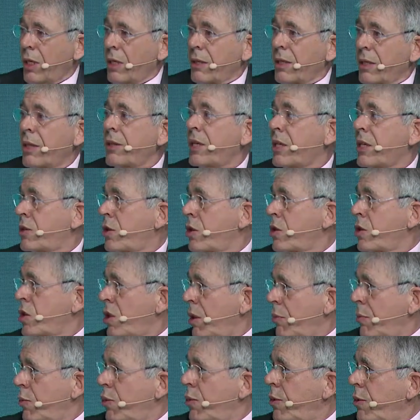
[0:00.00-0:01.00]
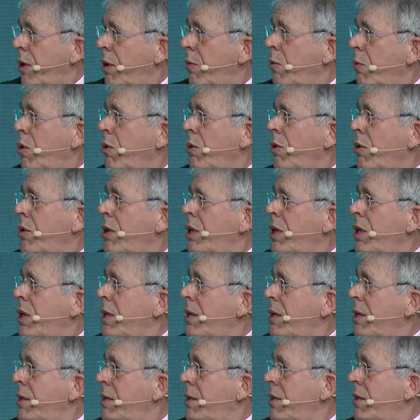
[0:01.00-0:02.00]
Then there's the Trump
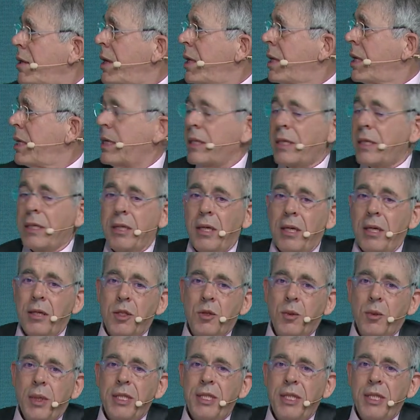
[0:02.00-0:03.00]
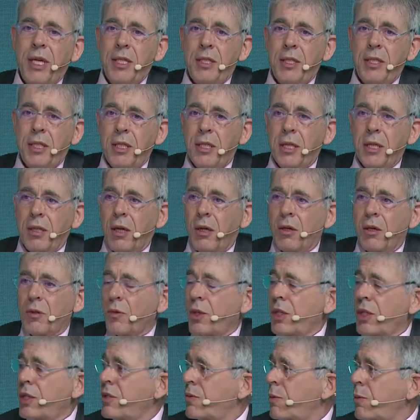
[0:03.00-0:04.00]
war in 2018 and
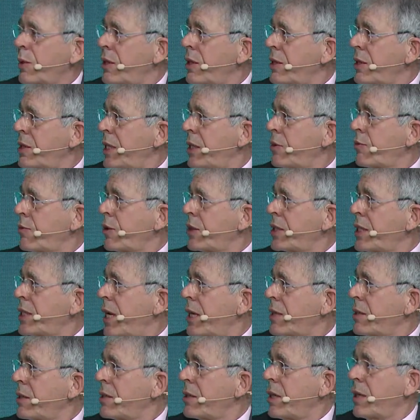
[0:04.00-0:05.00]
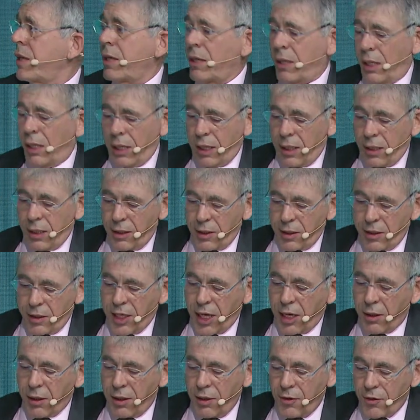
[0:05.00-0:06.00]
onwards with the tit-for-tat
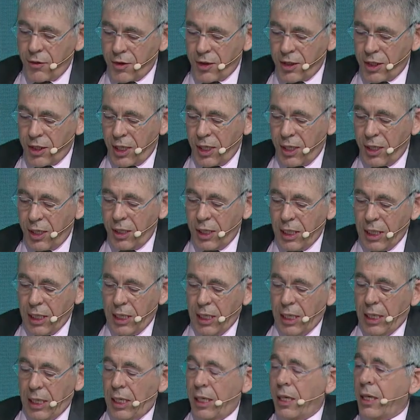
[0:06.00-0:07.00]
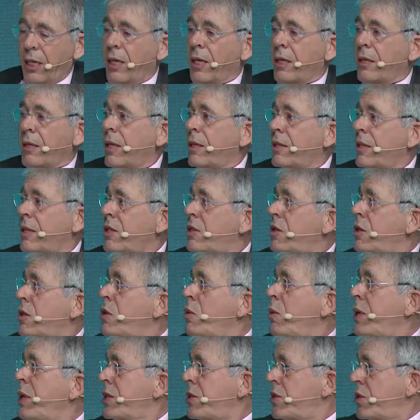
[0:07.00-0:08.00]
tariffs. Then there's the
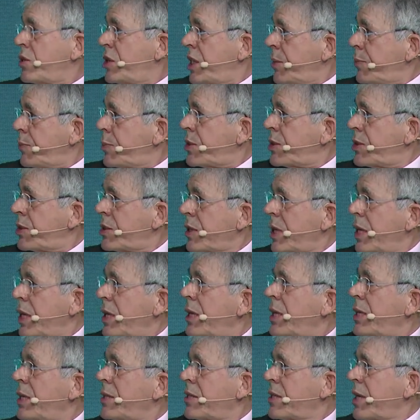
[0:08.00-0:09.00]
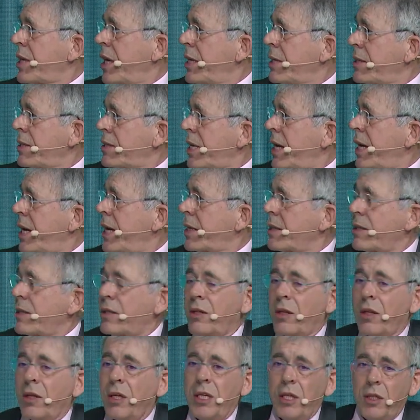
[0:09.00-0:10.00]
U.S. CHIPS and Science Act,
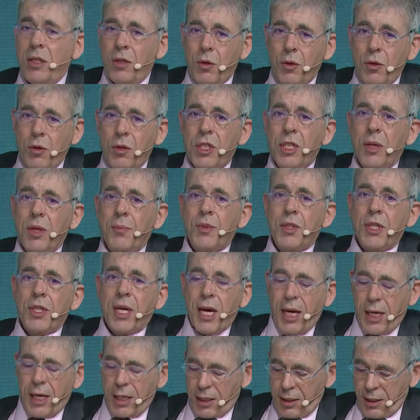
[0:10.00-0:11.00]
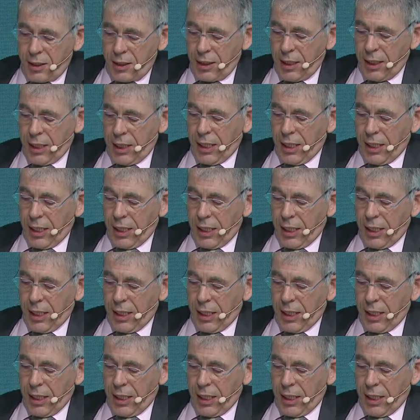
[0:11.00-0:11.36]
the EU CHIPS Act,